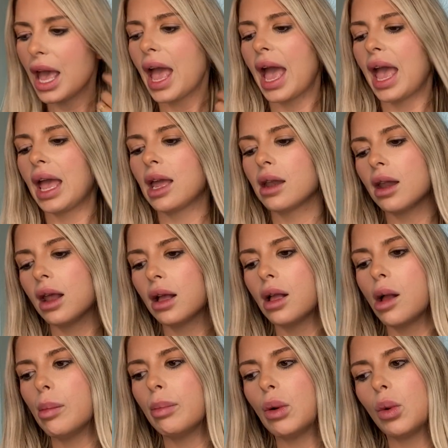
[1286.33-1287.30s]

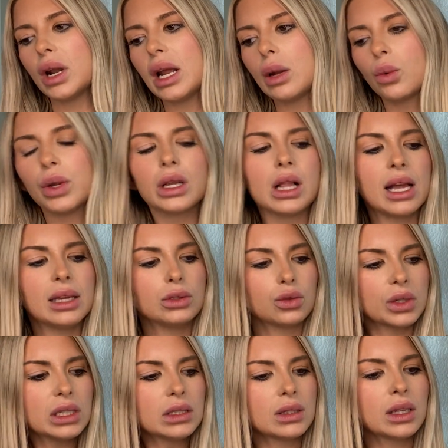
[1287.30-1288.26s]
But what I realized
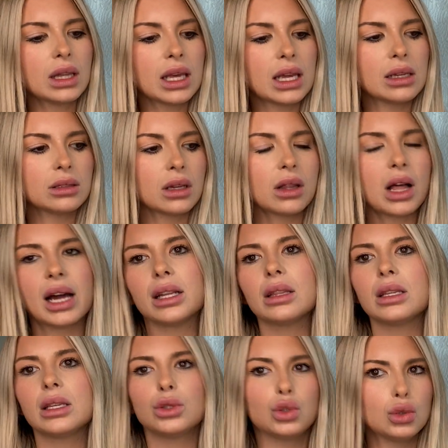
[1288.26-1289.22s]
recently is a lot of
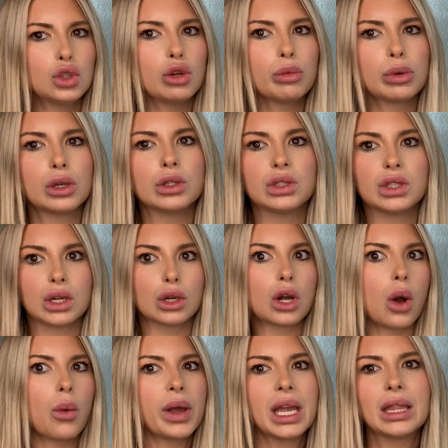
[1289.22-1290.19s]
these YouTubers, they're
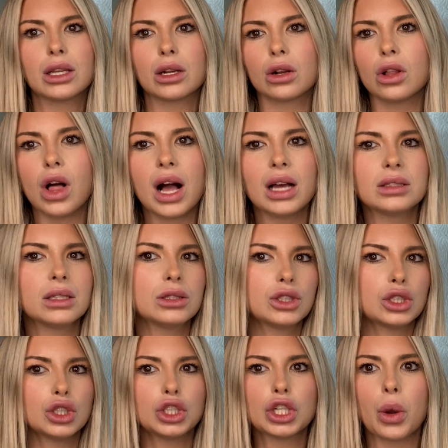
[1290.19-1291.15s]
going in their closets
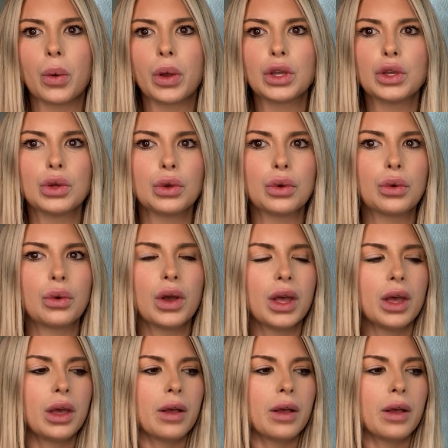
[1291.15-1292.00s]
and showing you